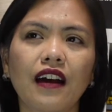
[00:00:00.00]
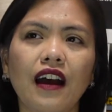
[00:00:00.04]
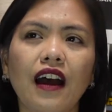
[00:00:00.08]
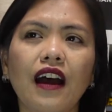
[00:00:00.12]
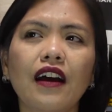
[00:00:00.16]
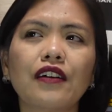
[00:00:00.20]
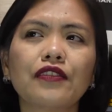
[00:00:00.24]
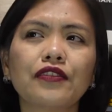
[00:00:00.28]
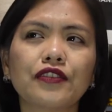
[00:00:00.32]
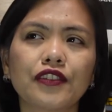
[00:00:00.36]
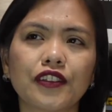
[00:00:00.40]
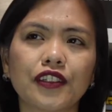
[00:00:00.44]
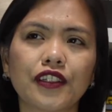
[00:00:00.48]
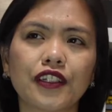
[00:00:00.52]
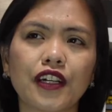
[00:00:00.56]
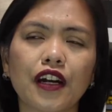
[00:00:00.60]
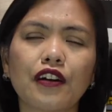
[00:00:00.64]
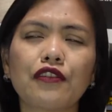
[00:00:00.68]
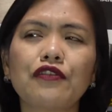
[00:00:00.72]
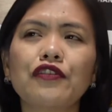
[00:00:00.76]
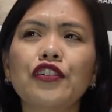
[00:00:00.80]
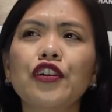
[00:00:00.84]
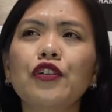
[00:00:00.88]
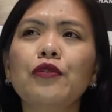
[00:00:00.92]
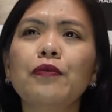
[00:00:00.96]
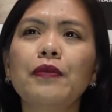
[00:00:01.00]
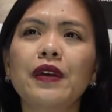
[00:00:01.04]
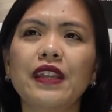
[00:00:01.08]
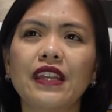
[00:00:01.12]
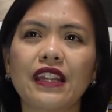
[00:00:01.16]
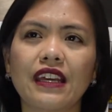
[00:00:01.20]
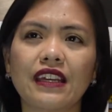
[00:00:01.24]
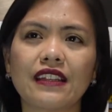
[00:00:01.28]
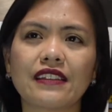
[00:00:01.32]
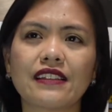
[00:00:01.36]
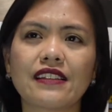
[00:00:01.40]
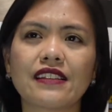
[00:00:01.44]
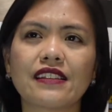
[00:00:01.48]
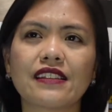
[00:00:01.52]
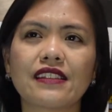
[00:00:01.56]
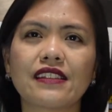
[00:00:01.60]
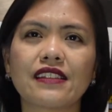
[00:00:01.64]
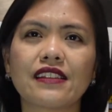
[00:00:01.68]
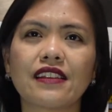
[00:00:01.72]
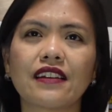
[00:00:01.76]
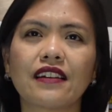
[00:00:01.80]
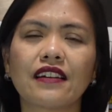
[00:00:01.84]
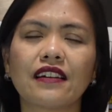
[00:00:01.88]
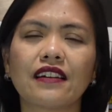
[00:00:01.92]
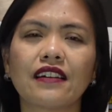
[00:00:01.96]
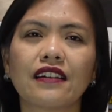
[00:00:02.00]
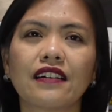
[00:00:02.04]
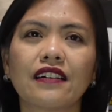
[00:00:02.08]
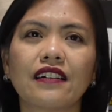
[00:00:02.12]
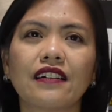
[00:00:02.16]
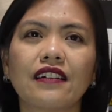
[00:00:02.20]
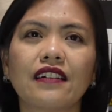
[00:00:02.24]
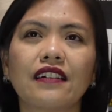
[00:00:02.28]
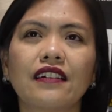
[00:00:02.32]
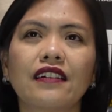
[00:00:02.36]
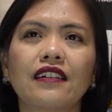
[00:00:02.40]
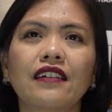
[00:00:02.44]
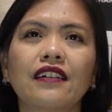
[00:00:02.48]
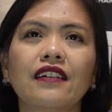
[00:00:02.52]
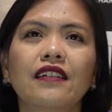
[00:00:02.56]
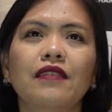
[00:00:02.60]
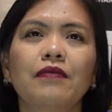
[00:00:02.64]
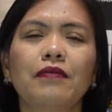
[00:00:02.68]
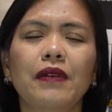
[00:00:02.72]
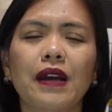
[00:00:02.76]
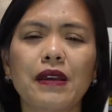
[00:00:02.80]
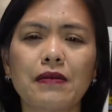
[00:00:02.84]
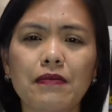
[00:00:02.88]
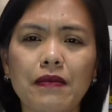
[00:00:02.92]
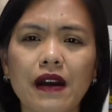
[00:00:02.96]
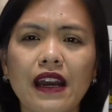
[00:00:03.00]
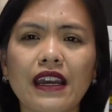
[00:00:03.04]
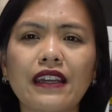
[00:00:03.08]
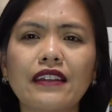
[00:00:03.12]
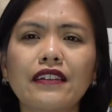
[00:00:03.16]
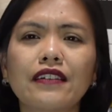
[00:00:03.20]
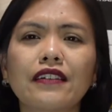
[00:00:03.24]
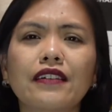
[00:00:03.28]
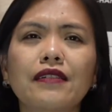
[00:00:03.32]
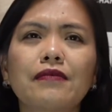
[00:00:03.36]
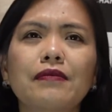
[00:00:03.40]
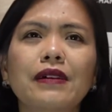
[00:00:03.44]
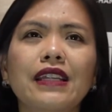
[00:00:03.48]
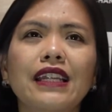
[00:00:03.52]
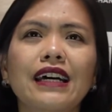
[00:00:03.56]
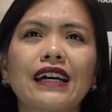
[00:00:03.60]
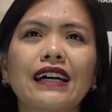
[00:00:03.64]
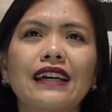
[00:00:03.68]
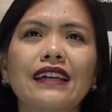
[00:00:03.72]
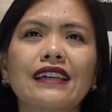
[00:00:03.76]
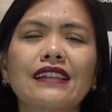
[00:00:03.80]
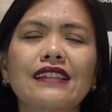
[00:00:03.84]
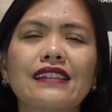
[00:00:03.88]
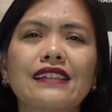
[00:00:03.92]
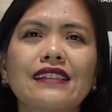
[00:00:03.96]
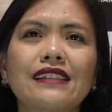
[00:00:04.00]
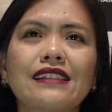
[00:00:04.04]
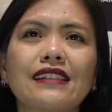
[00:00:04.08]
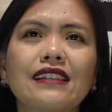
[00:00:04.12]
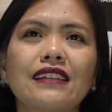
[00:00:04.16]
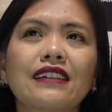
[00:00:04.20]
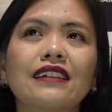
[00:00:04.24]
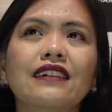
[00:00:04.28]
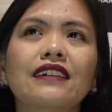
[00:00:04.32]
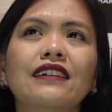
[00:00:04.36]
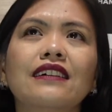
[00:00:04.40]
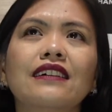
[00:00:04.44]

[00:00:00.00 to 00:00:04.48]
After a few minutes, my mind normalized.